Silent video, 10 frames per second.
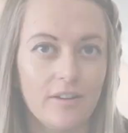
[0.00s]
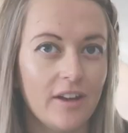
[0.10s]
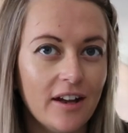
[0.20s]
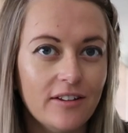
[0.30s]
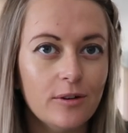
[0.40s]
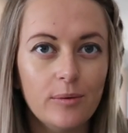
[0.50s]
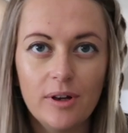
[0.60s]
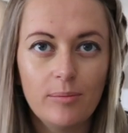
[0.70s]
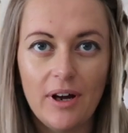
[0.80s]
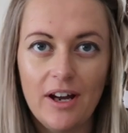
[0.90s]
So that's the
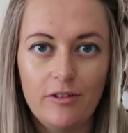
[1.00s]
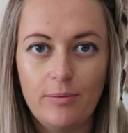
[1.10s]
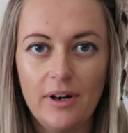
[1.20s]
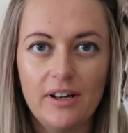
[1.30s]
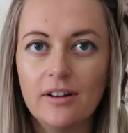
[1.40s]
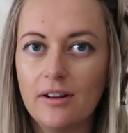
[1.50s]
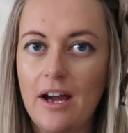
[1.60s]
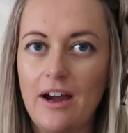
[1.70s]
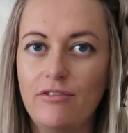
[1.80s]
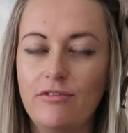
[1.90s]
weird part of pregnant
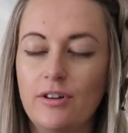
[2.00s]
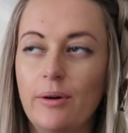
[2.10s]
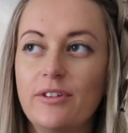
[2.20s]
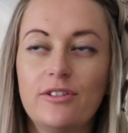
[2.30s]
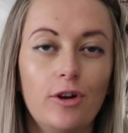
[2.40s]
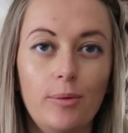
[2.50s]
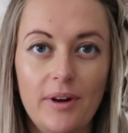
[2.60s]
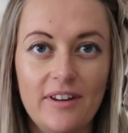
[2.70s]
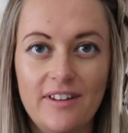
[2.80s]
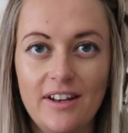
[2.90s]
life. I was so
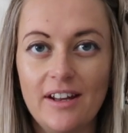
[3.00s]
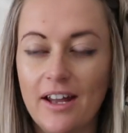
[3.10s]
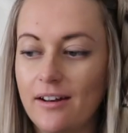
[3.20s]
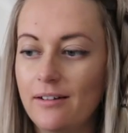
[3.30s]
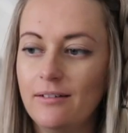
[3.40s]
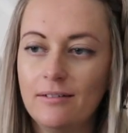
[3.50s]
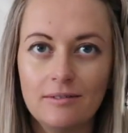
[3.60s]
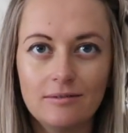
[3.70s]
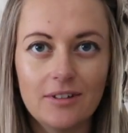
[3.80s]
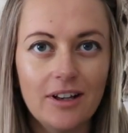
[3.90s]
busting then,
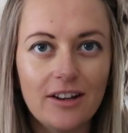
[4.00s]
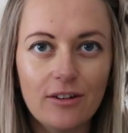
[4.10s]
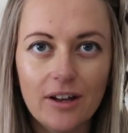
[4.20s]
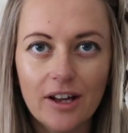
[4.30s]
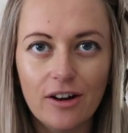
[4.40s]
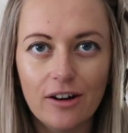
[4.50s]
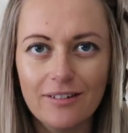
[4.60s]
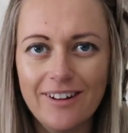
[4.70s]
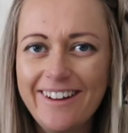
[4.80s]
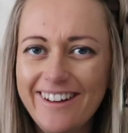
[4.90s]
and that's all I got.